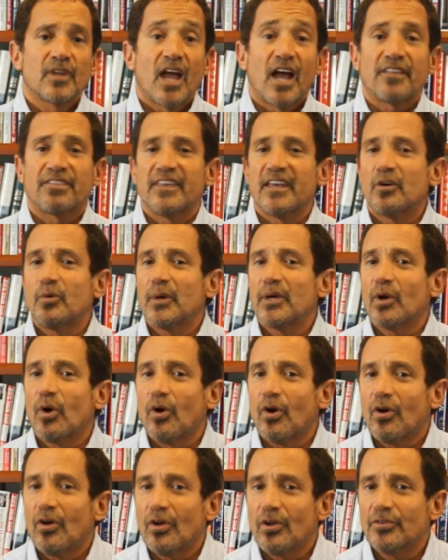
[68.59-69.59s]
I think we
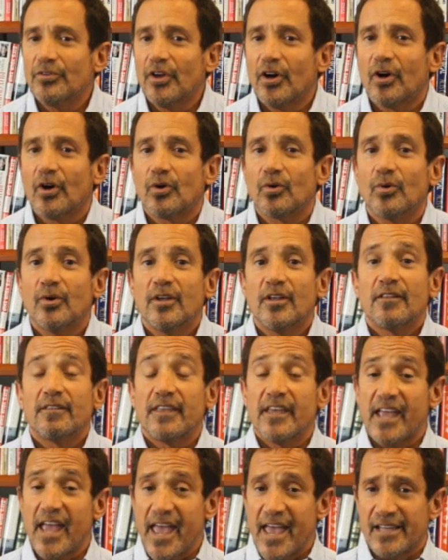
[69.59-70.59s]
all know
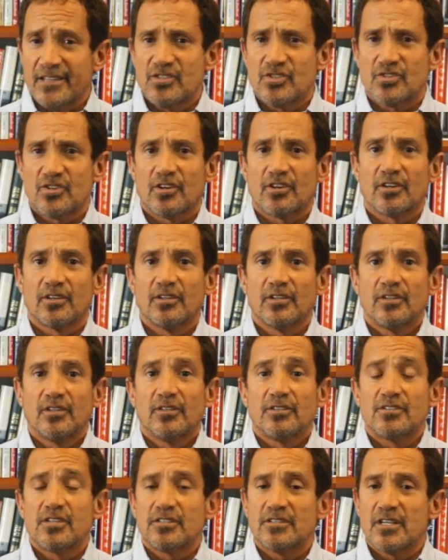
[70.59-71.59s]
the answer
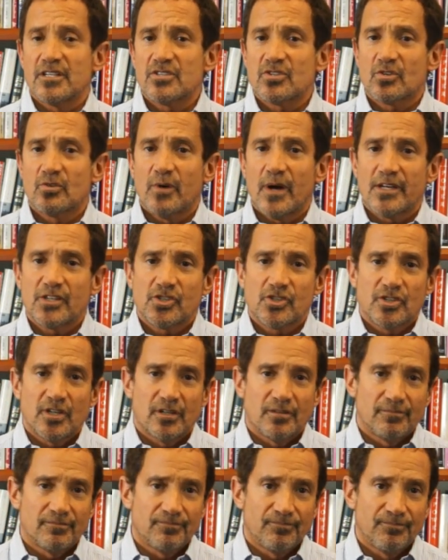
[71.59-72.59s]
to this
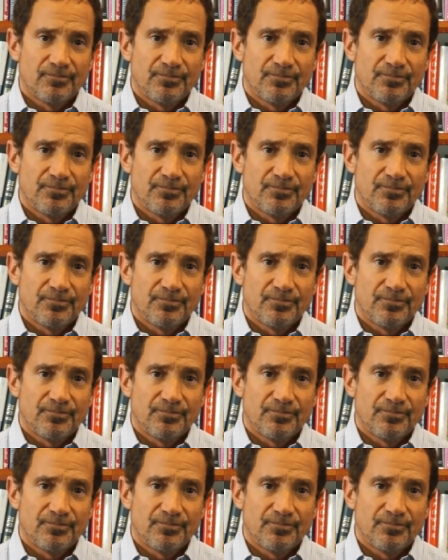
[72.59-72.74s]
question.